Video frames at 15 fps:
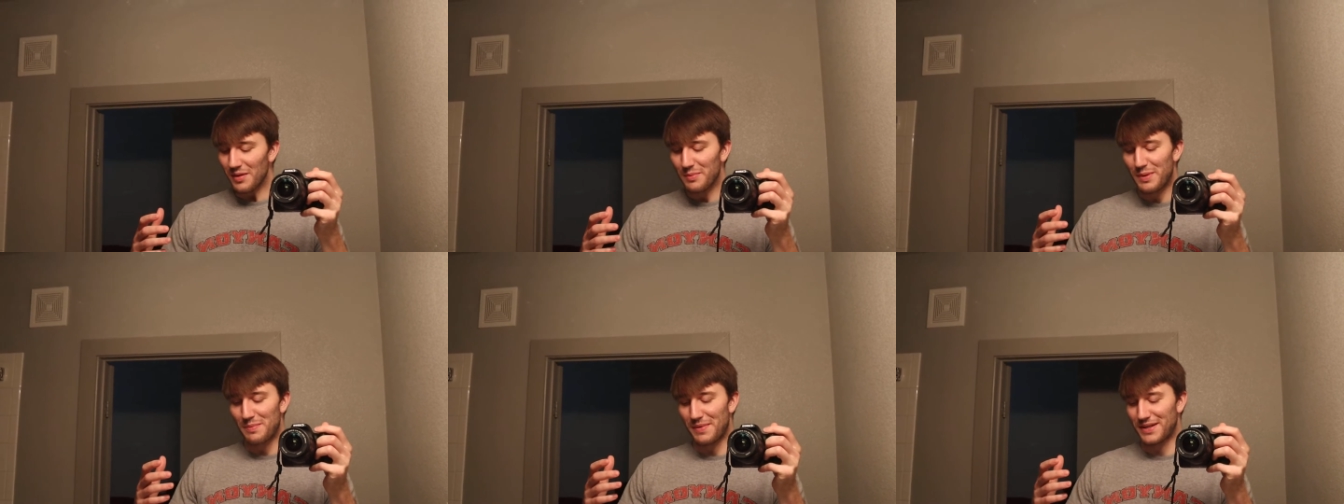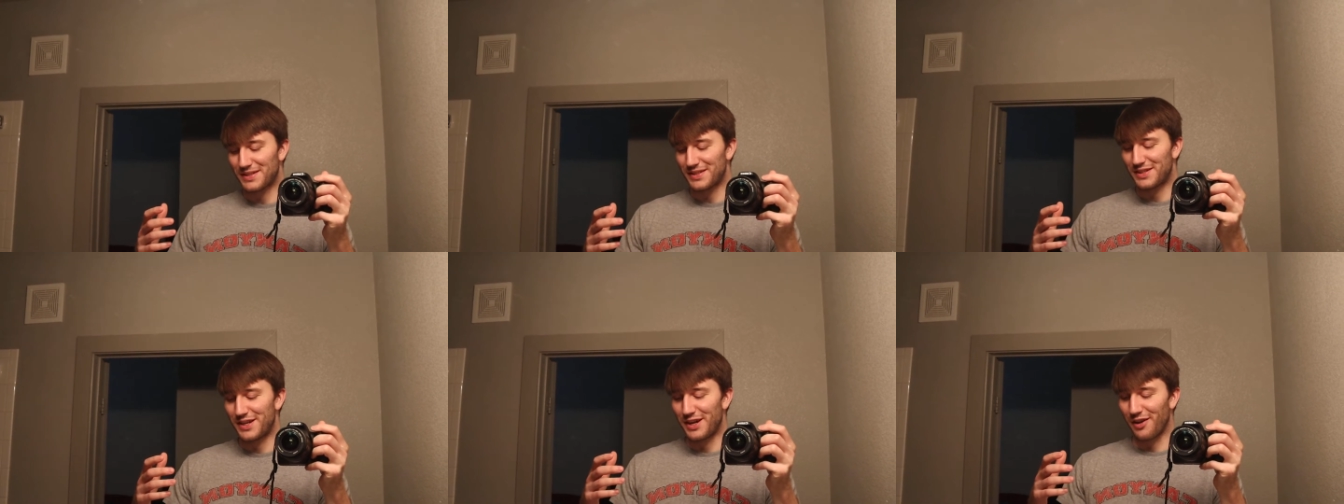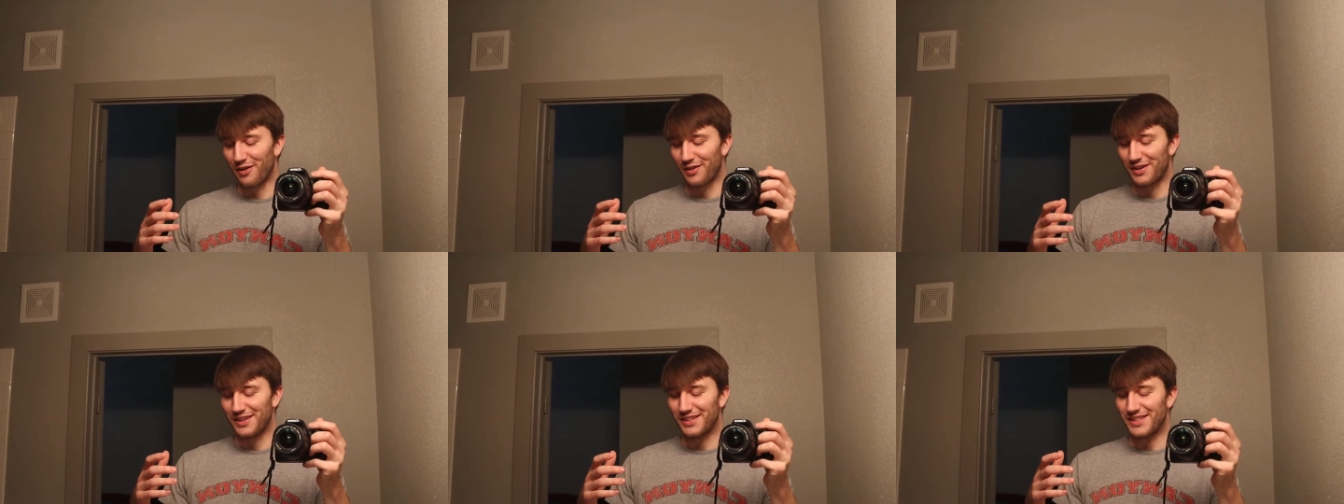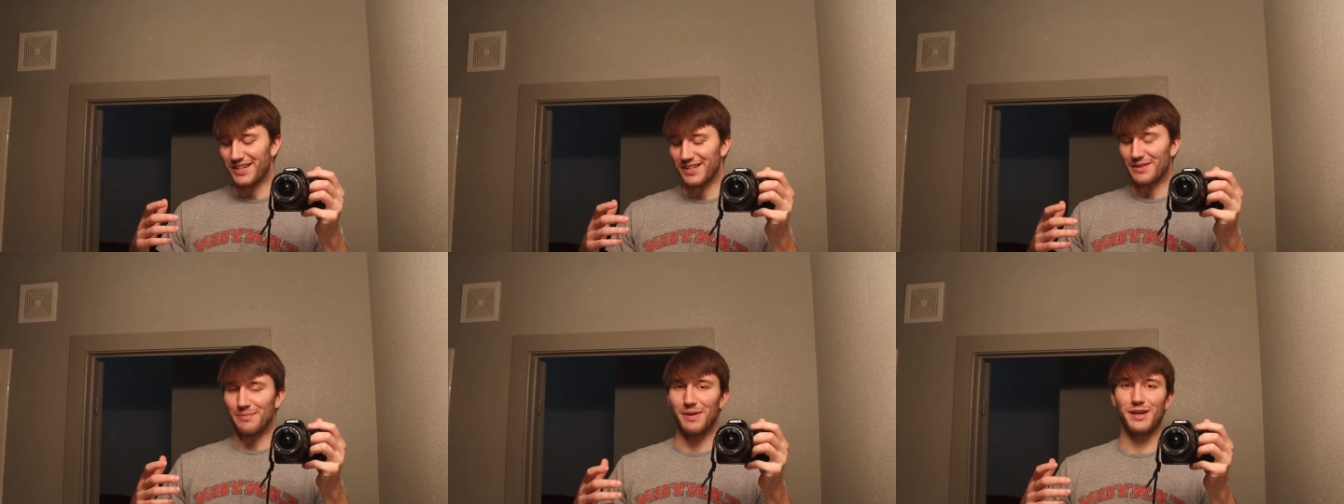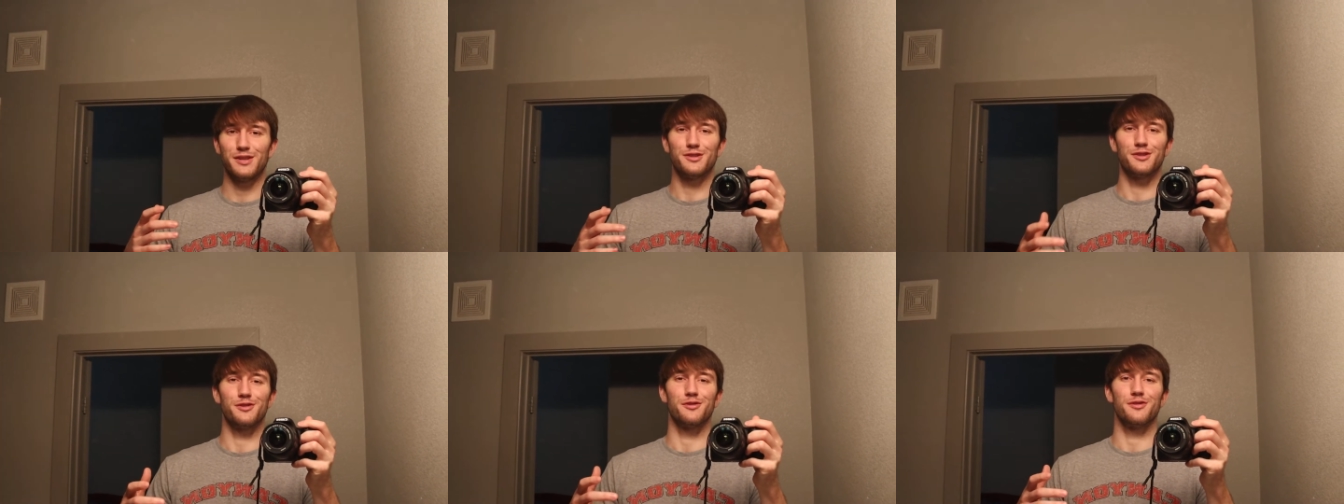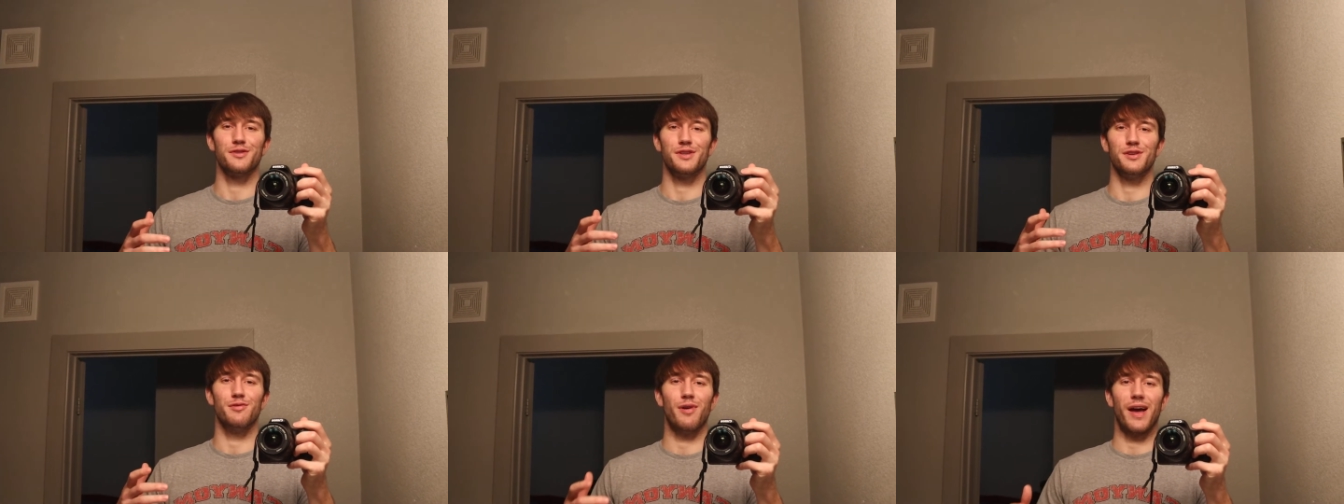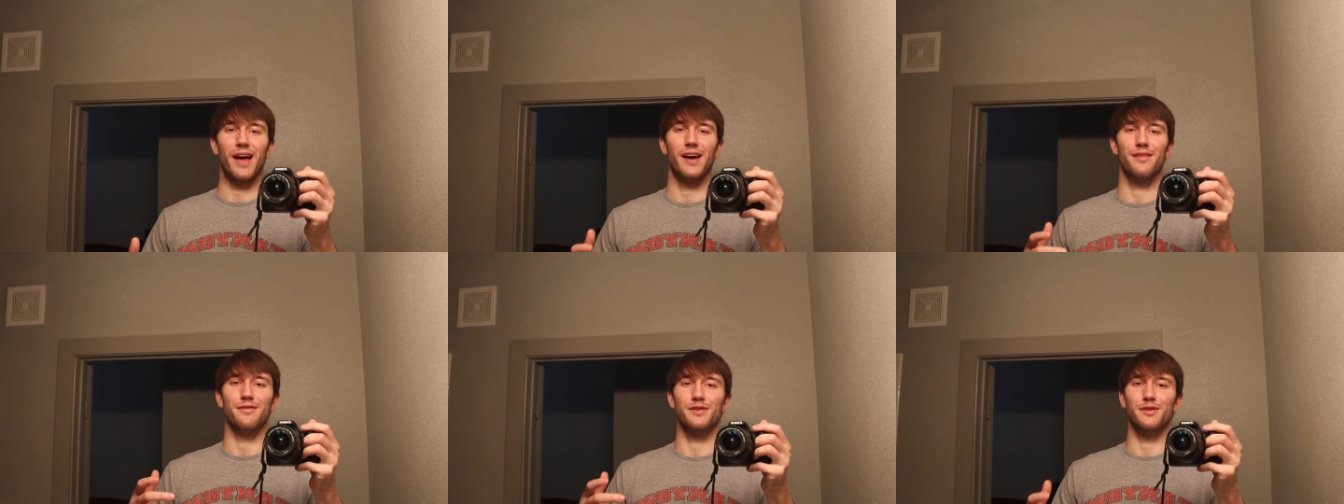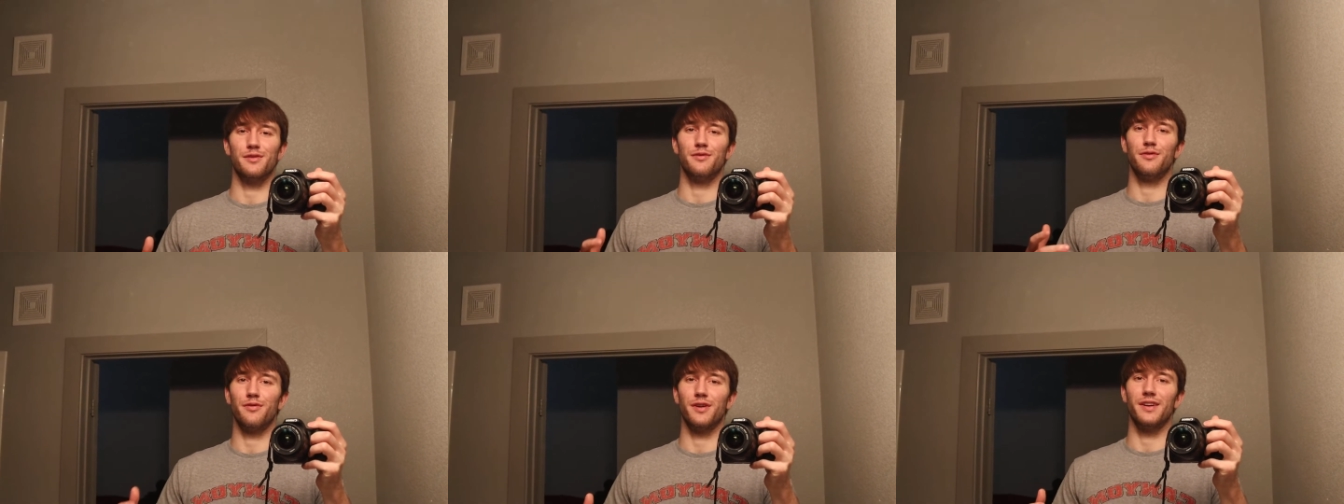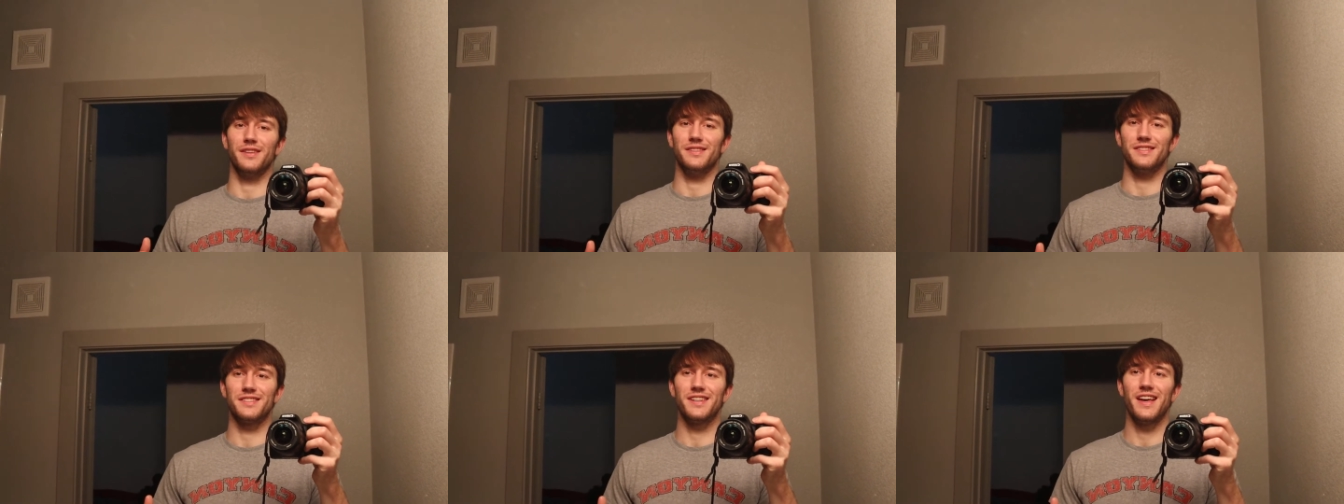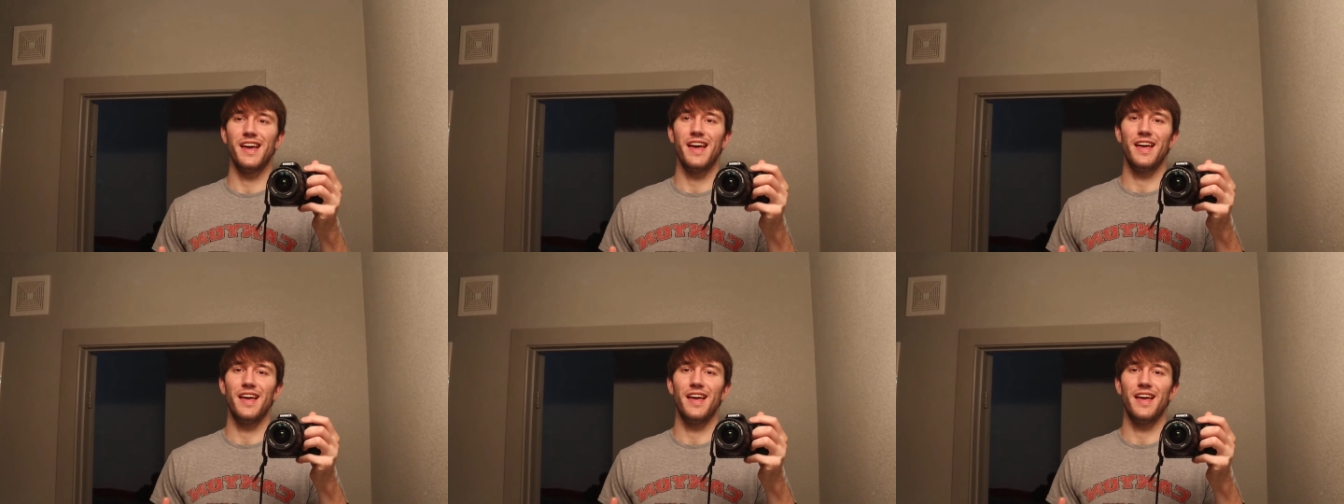main message here is just make sure you have good friends